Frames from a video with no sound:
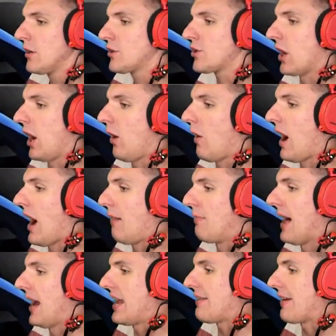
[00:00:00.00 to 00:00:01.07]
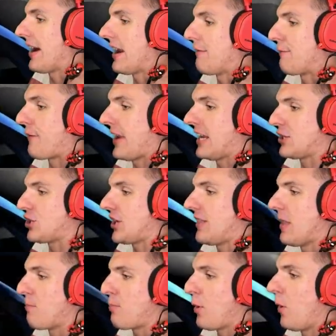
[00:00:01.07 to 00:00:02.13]
So I'm not even going to finish
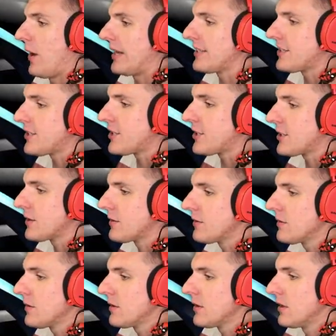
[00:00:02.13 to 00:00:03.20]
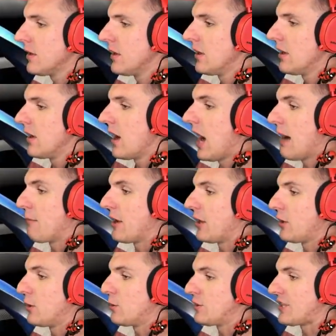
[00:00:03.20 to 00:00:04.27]
in the points. I'm going
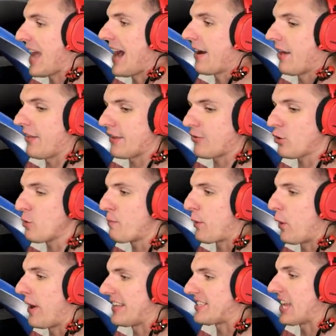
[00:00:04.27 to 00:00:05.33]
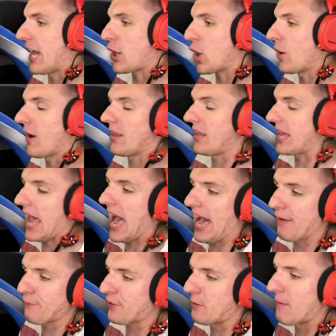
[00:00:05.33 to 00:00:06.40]
to lose out on the two points I currently
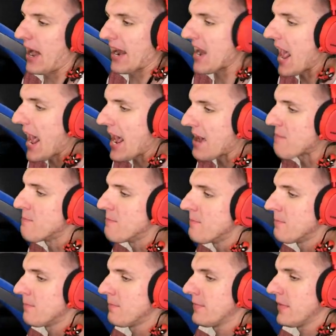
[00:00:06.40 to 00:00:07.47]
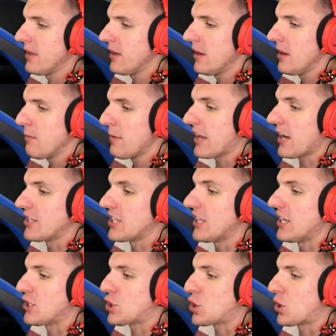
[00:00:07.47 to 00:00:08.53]
have to my name because
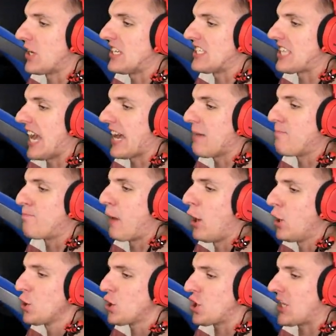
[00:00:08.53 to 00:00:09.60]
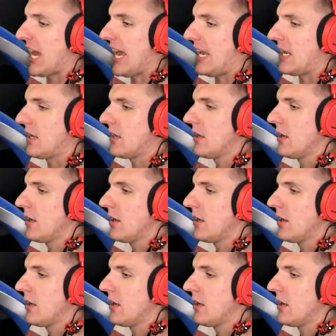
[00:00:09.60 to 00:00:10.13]
of this three second bullshit.